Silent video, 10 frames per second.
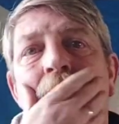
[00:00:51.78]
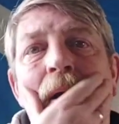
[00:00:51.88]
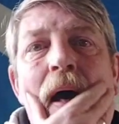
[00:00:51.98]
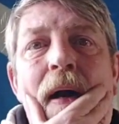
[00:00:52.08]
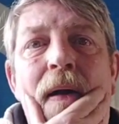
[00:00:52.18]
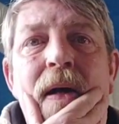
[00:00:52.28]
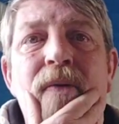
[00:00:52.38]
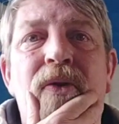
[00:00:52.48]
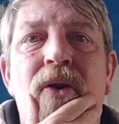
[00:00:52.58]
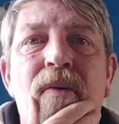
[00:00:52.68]

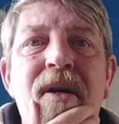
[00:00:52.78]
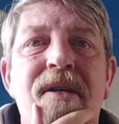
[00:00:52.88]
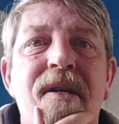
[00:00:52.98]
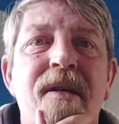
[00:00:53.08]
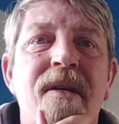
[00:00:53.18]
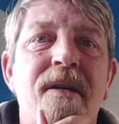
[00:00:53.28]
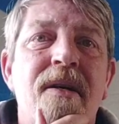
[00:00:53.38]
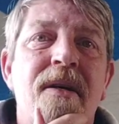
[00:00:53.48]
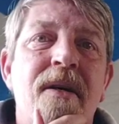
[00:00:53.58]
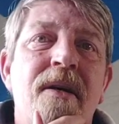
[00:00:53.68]
Caroline, Thomas,
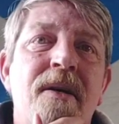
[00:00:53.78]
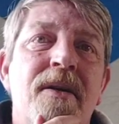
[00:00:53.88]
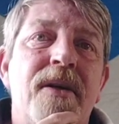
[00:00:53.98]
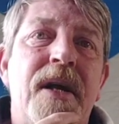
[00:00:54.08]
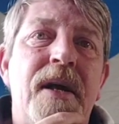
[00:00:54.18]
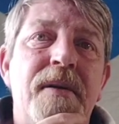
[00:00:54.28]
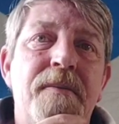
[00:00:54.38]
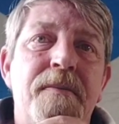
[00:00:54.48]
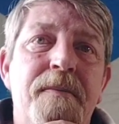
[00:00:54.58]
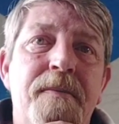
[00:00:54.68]
Lorraine,
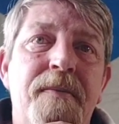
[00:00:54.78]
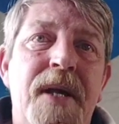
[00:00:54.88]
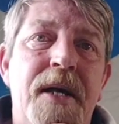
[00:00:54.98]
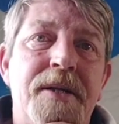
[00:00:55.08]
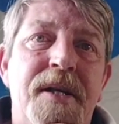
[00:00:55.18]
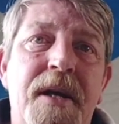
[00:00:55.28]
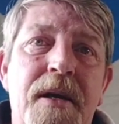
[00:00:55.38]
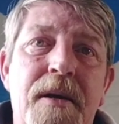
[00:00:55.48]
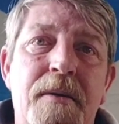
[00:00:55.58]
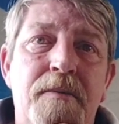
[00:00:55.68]

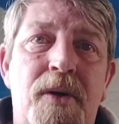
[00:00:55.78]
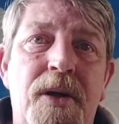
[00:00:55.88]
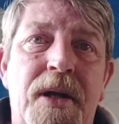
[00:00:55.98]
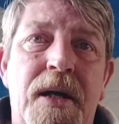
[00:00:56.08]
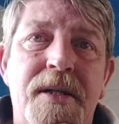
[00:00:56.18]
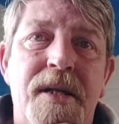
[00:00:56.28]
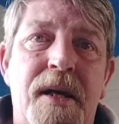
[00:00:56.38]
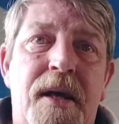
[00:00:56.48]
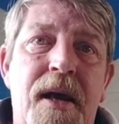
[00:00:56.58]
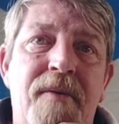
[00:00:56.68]
Nancy, morning
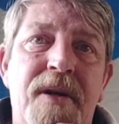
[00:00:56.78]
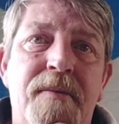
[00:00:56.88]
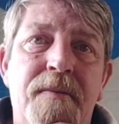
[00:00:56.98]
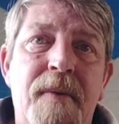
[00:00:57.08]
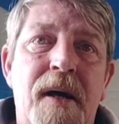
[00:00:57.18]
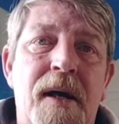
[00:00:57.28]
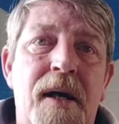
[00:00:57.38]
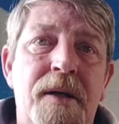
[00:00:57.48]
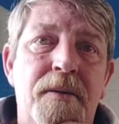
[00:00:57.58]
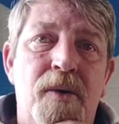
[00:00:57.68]
Nancy, Kevin,
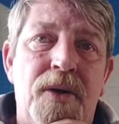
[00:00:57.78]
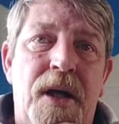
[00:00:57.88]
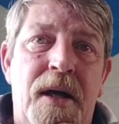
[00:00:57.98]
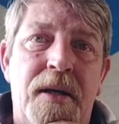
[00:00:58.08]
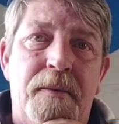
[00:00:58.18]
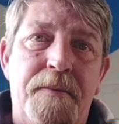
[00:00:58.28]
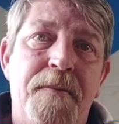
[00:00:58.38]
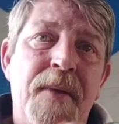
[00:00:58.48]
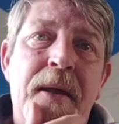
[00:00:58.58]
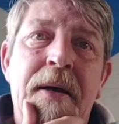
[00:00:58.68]
Anne, good morning Anne,
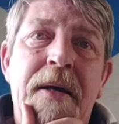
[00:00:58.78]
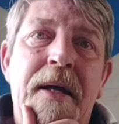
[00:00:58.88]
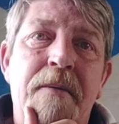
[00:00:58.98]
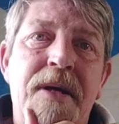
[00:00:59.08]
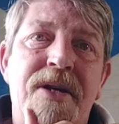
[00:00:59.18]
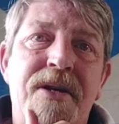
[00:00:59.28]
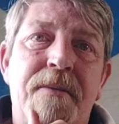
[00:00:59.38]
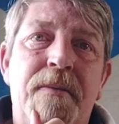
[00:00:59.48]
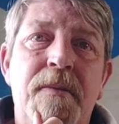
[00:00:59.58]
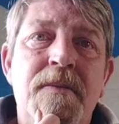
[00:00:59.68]
Hamish,
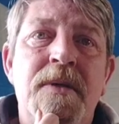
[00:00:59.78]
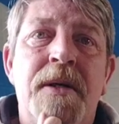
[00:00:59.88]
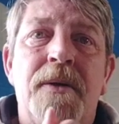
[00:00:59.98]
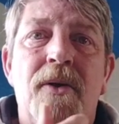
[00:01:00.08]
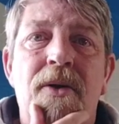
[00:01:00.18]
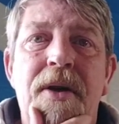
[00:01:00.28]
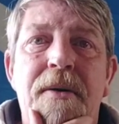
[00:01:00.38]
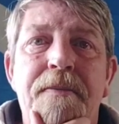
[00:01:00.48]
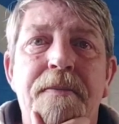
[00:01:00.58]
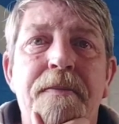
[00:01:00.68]

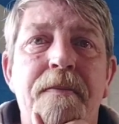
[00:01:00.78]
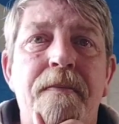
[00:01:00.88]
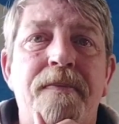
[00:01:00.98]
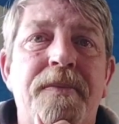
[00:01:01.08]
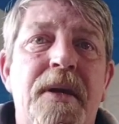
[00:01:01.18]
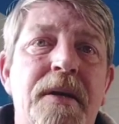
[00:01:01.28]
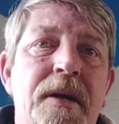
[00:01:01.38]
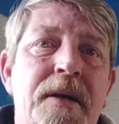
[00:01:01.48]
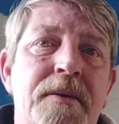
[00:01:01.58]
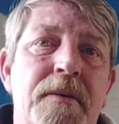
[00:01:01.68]
Lorna,
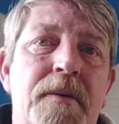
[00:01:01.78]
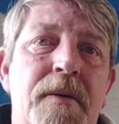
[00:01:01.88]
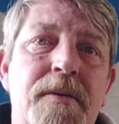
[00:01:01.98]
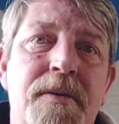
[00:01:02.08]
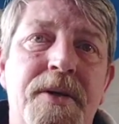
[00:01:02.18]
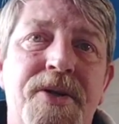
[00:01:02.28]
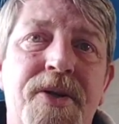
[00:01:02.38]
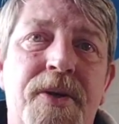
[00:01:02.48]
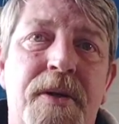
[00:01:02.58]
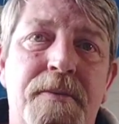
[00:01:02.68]
Ian,
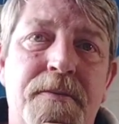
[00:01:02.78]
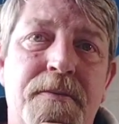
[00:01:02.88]
Stuart,